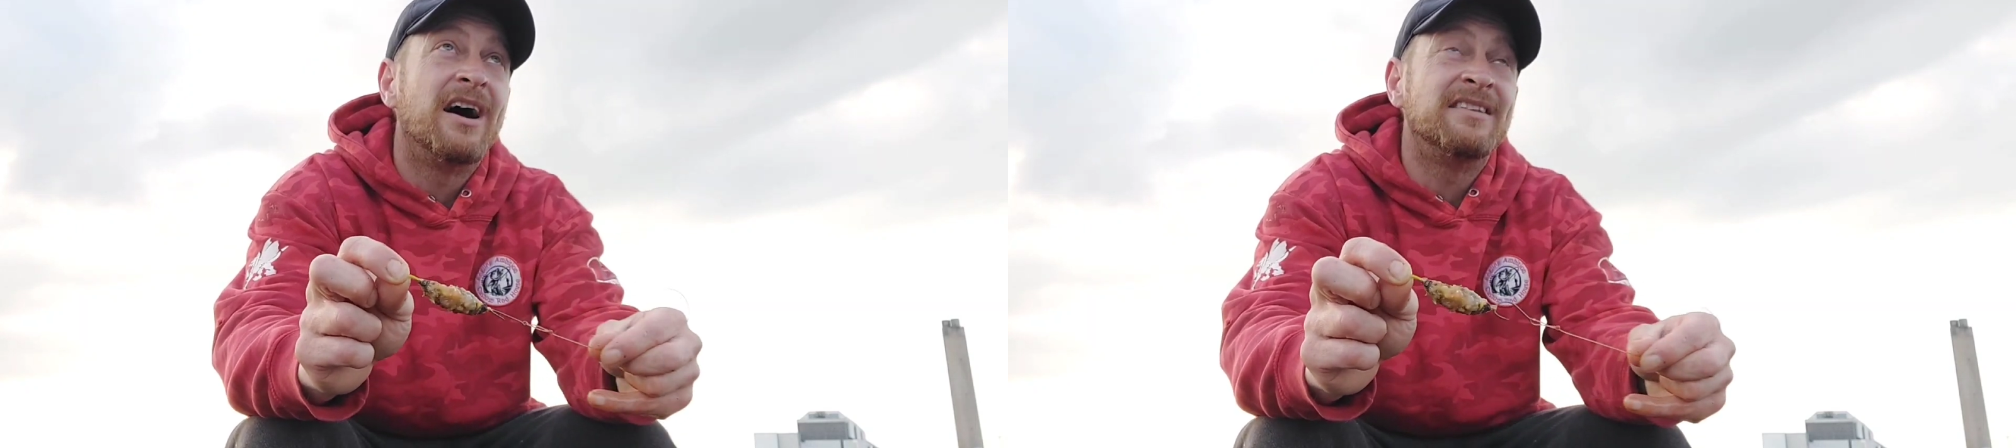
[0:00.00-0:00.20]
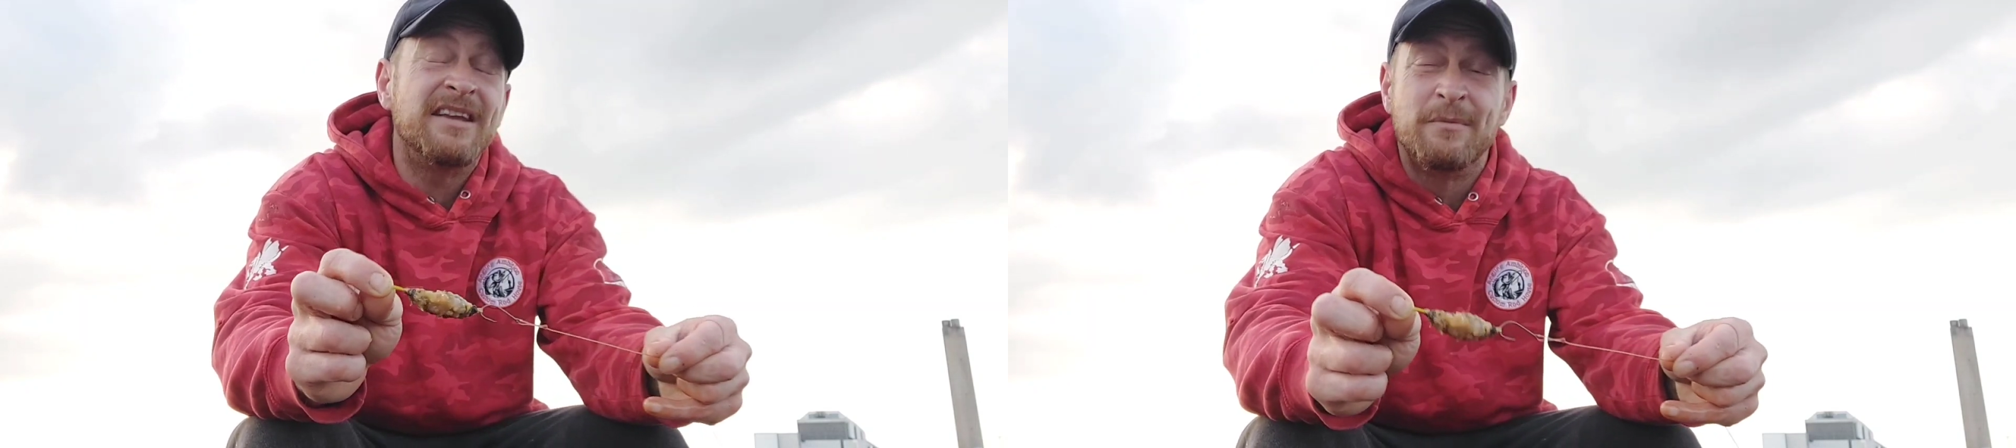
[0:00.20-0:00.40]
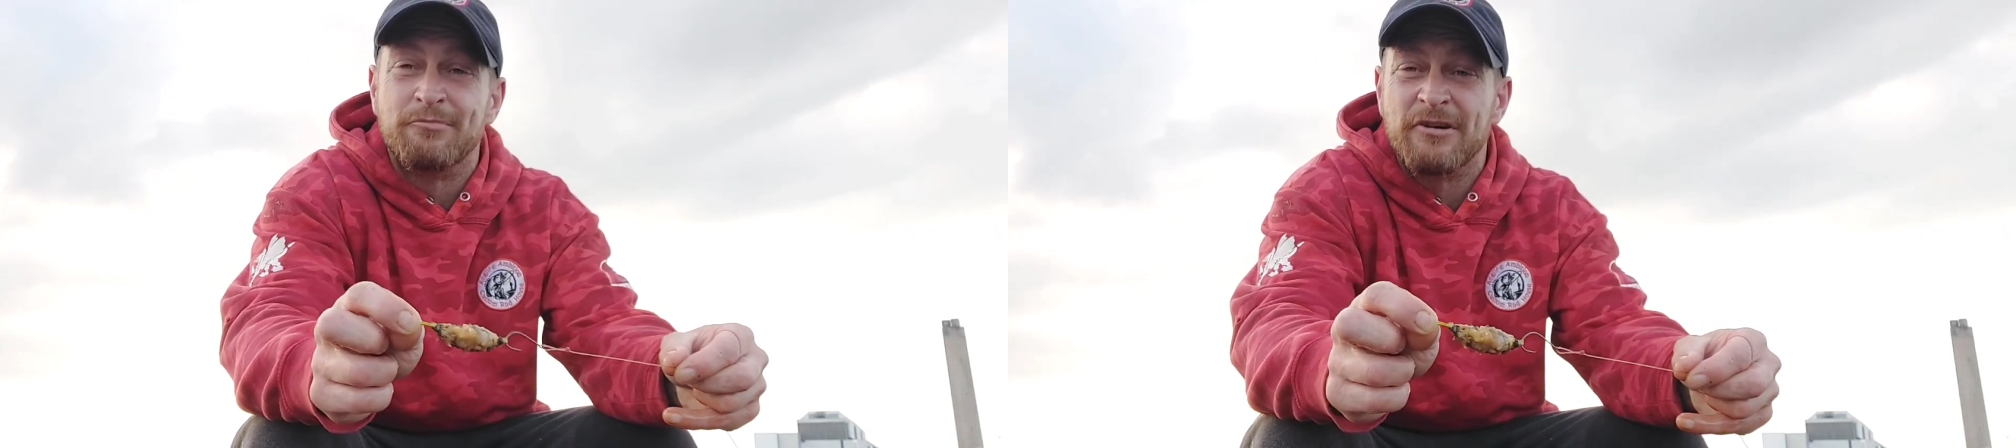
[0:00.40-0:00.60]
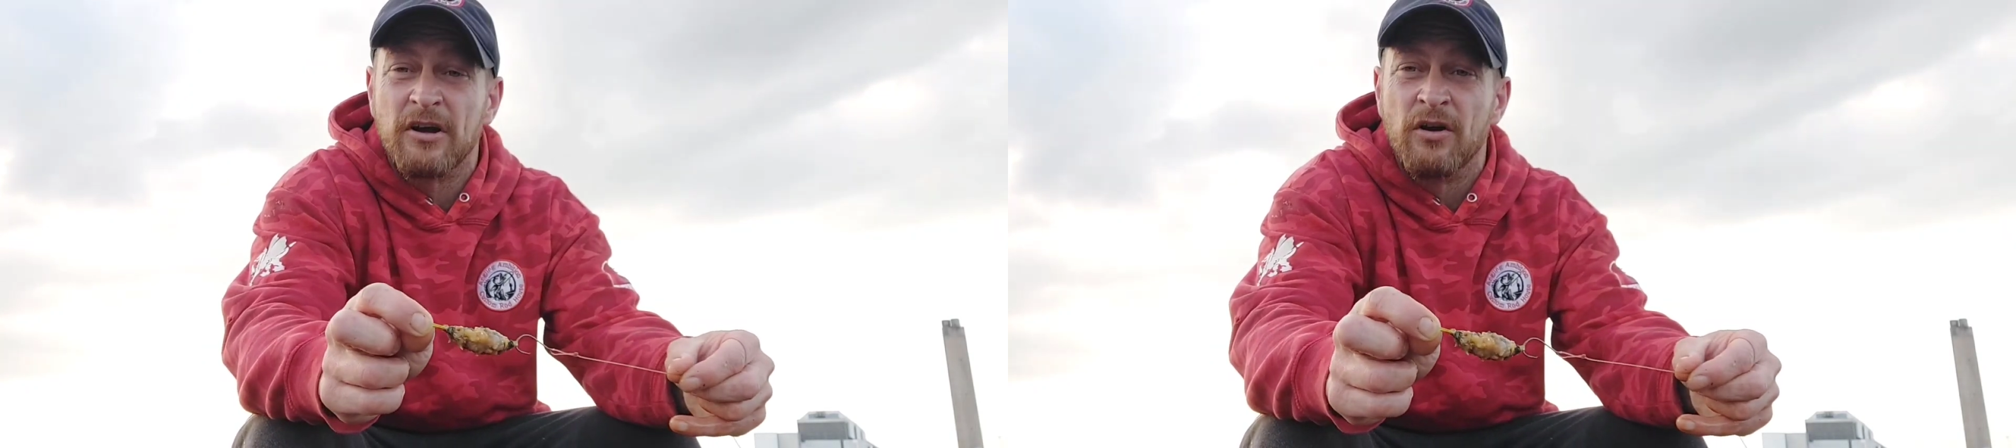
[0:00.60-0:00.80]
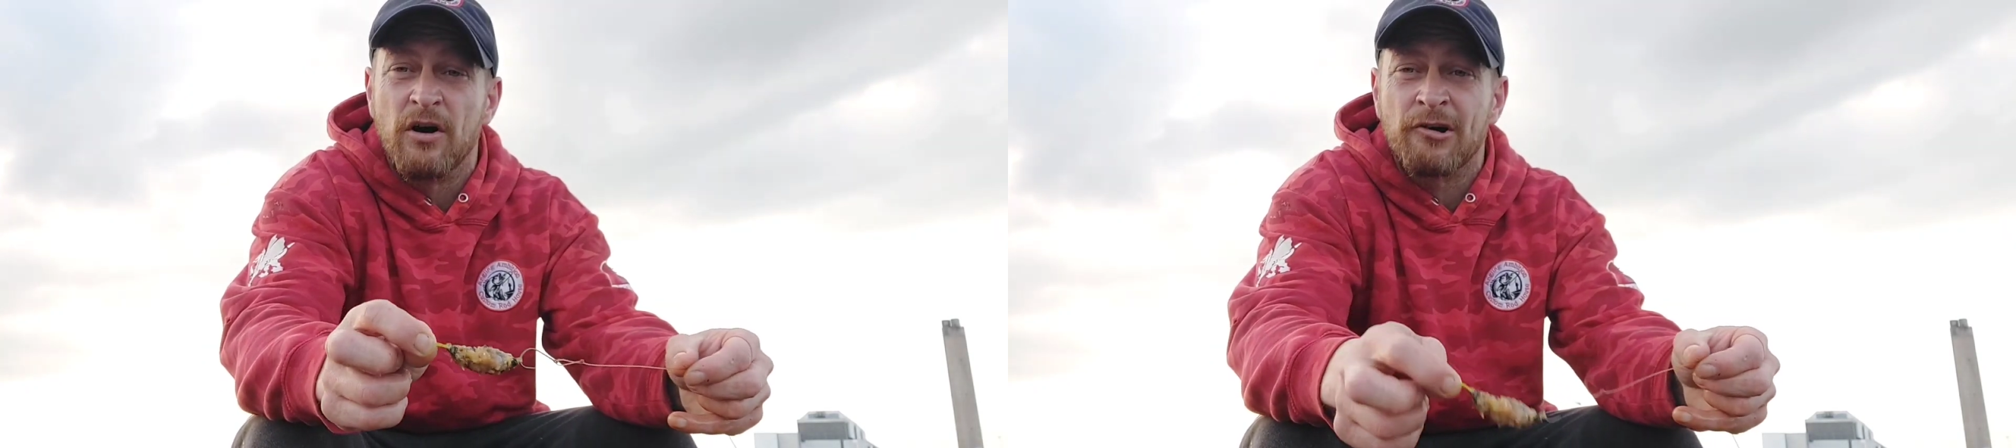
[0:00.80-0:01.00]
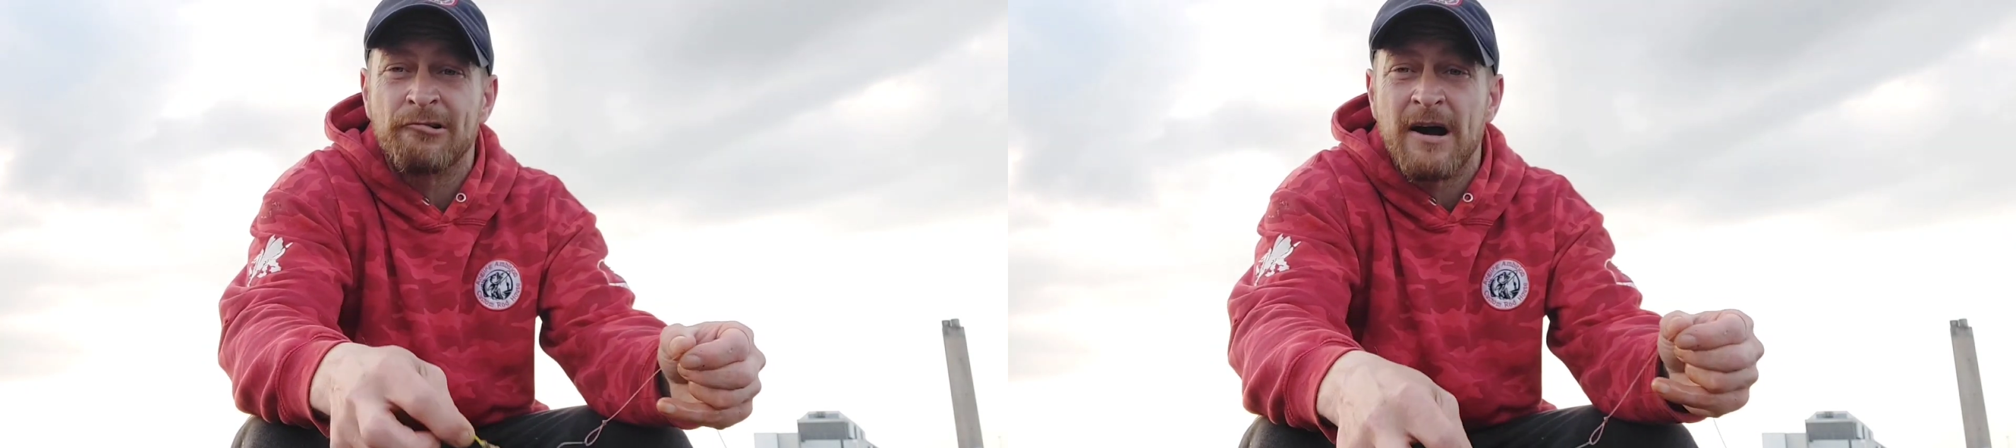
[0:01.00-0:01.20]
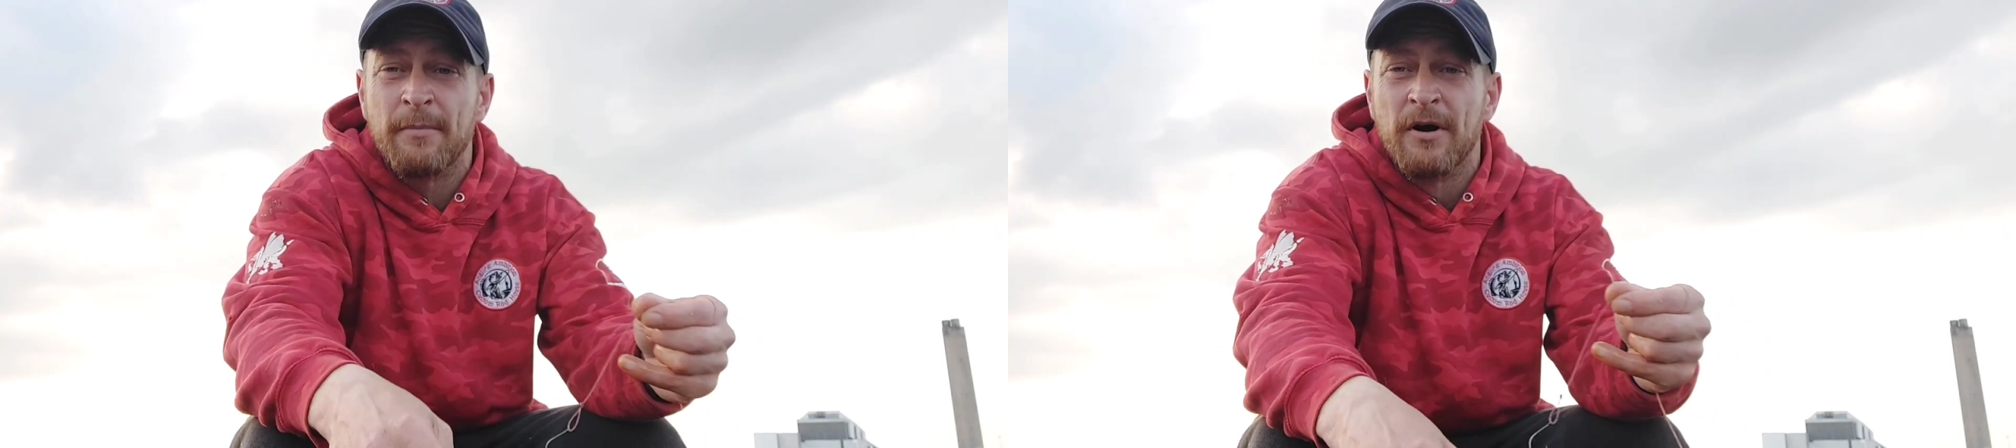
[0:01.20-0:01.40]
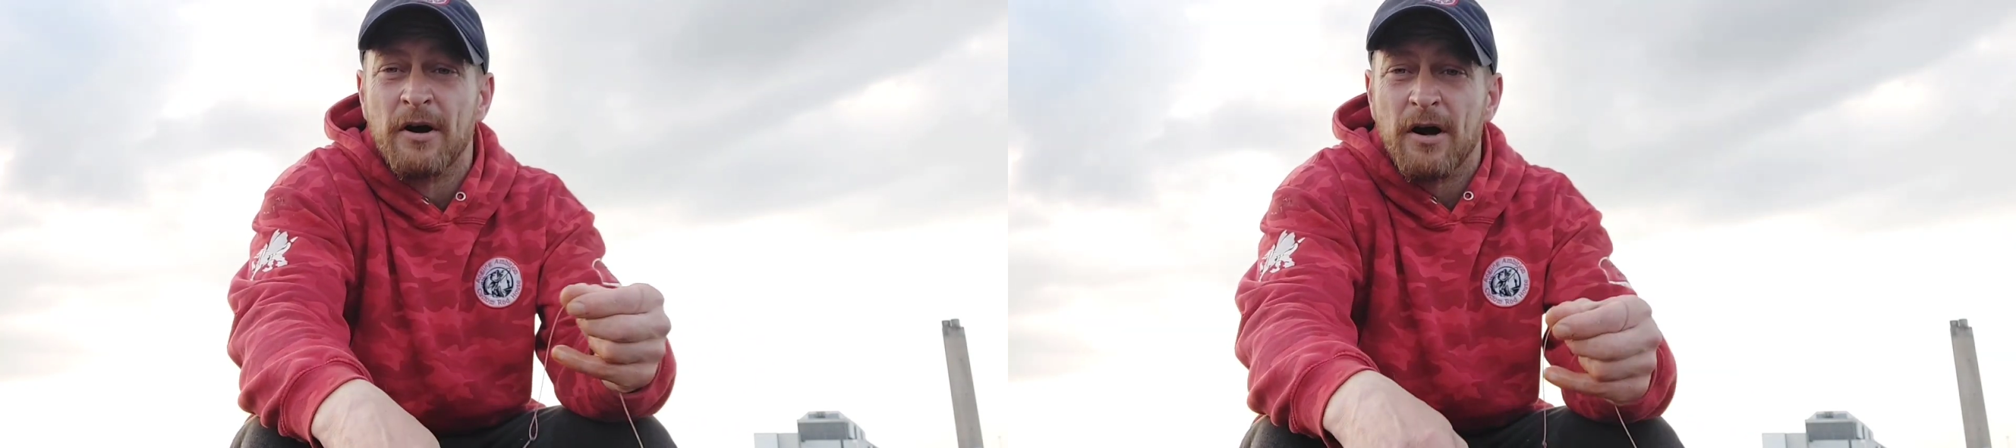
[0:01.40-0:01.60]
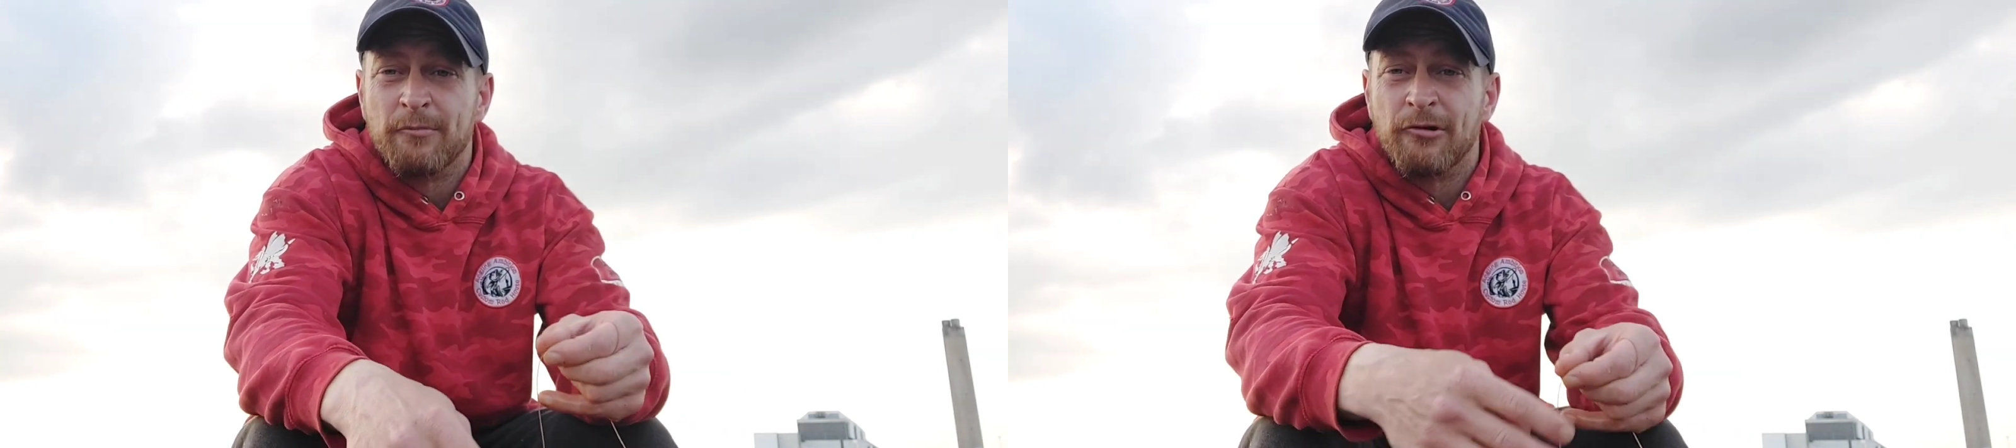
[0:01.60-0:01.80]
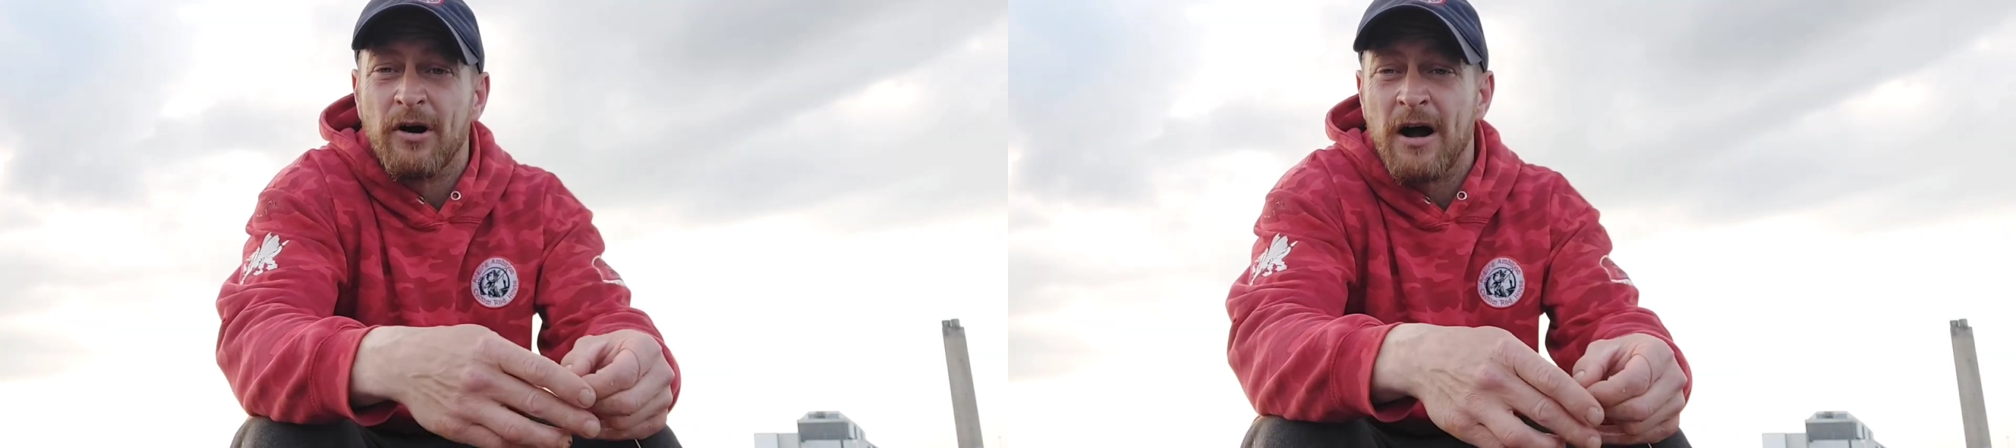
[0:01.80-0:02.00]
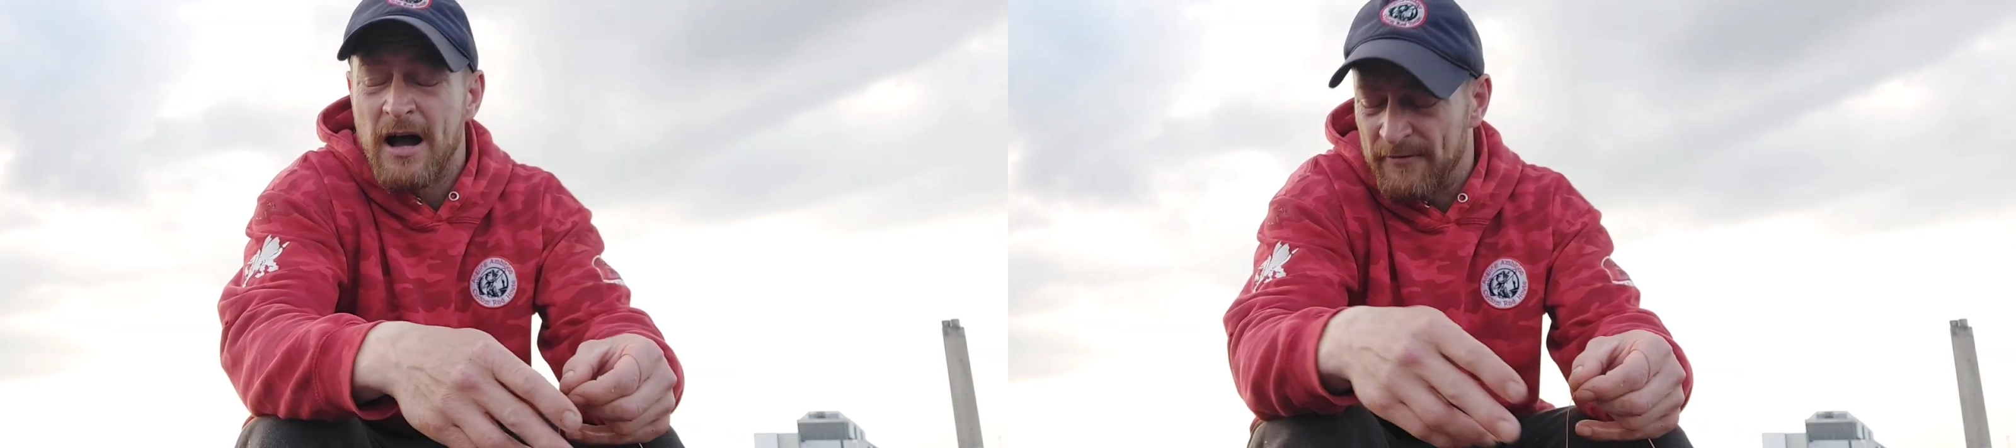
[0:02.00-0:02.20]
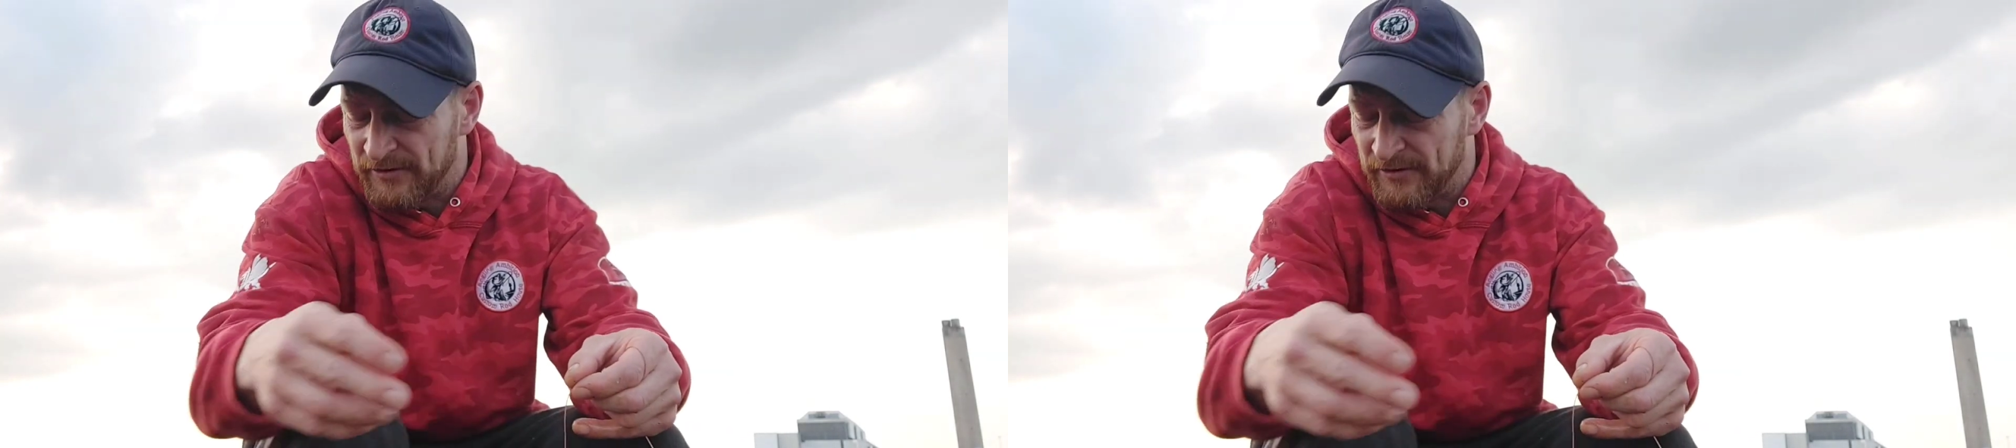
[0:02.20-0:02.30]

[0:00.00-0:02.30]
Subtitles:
I didn't bring a lot of crab. I brought half